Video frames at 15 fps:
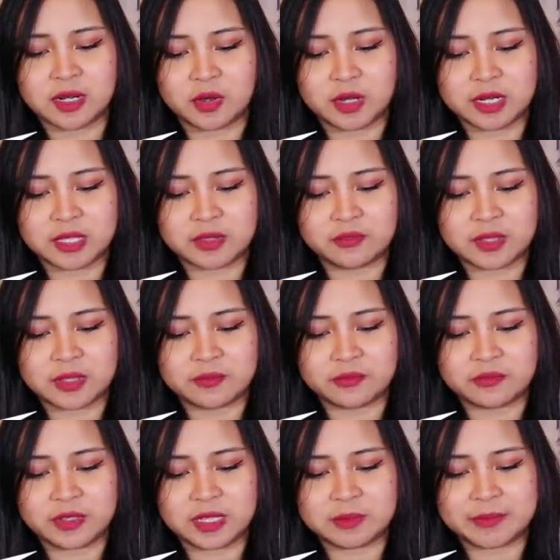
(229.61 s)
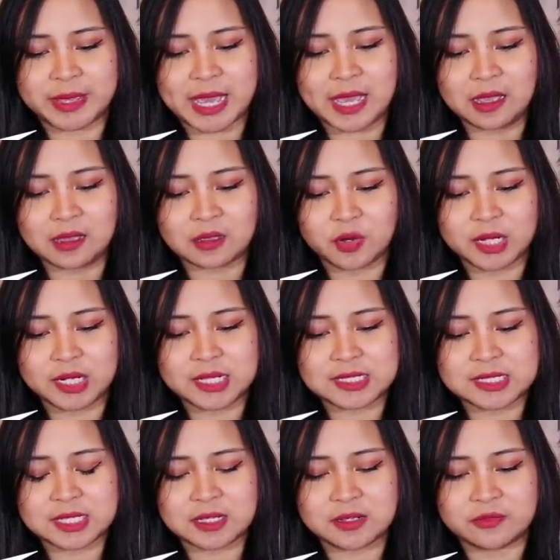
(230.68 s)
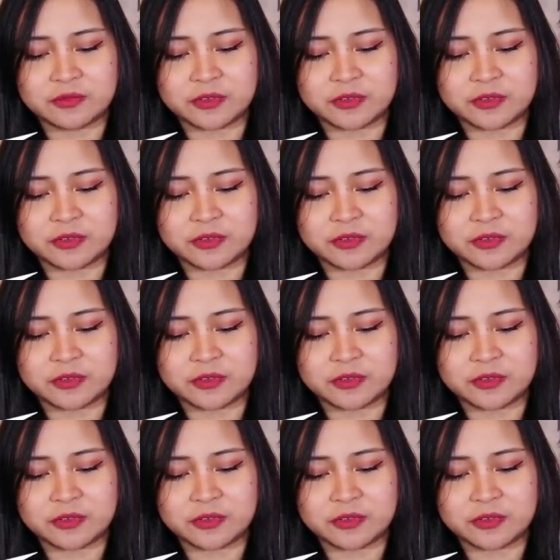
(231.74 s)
or give them feedback, or listen